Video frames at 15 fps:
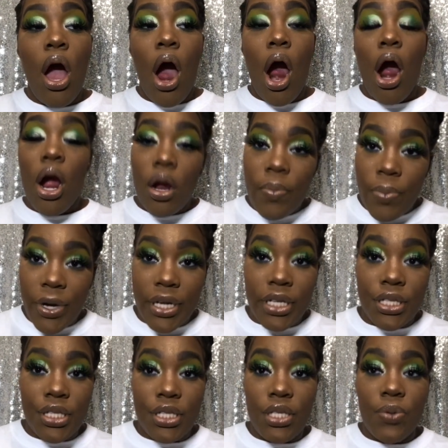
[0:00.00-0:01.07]
heartbreaking
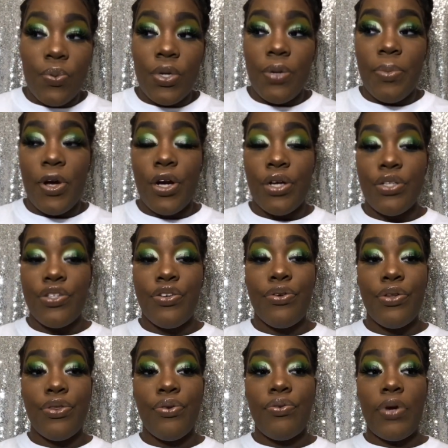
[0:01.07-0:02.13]
to see what America's
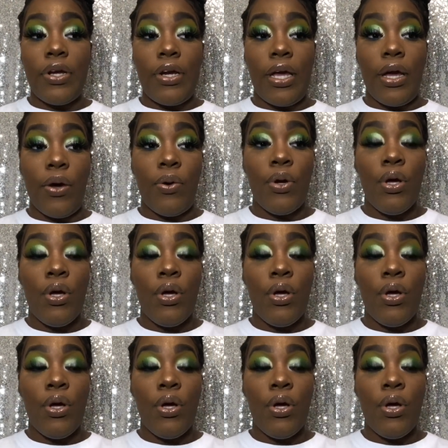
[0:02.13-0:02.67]
going through right now.